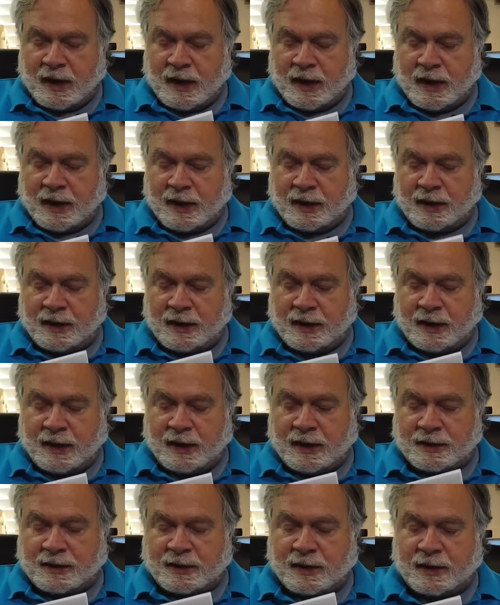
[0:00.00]
and
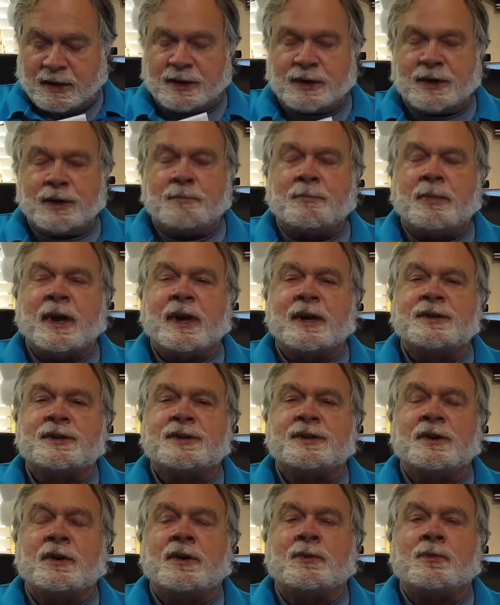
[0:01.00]
it uh,
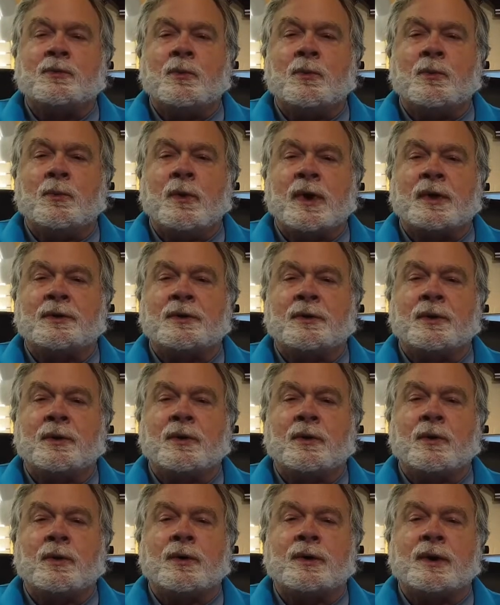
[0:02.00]
depends on
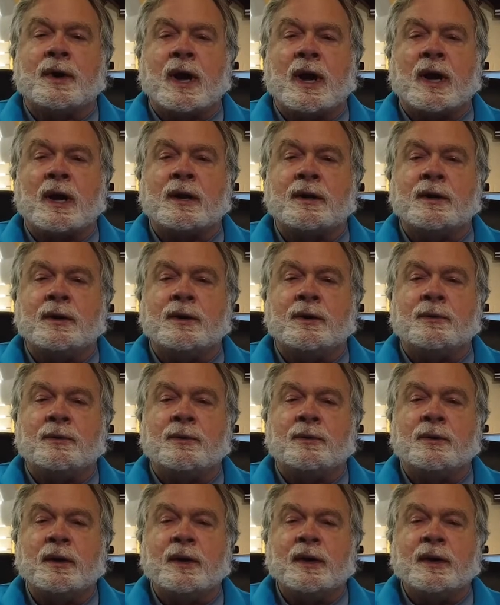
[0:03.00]
whether or not
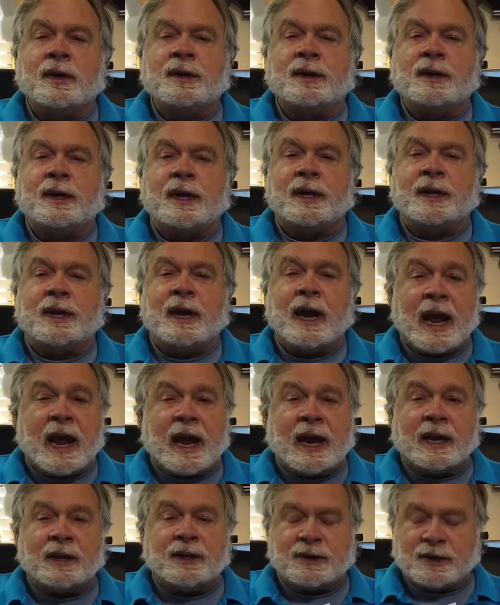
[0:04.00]
you need
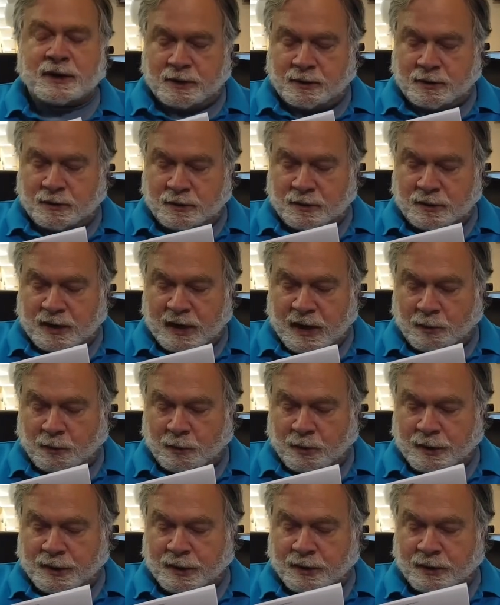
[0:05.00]
gain to get
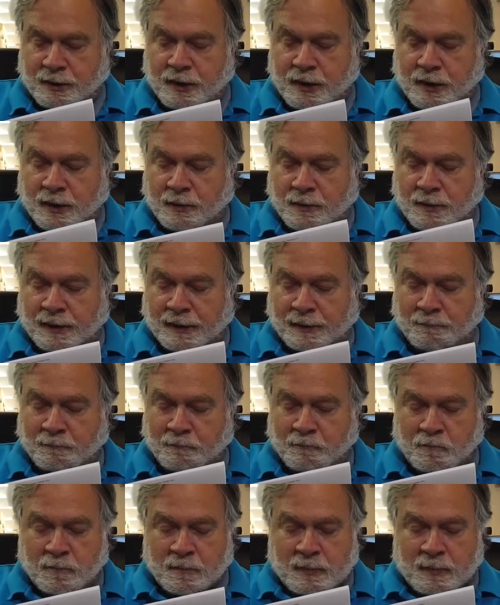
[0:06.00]
where you're going.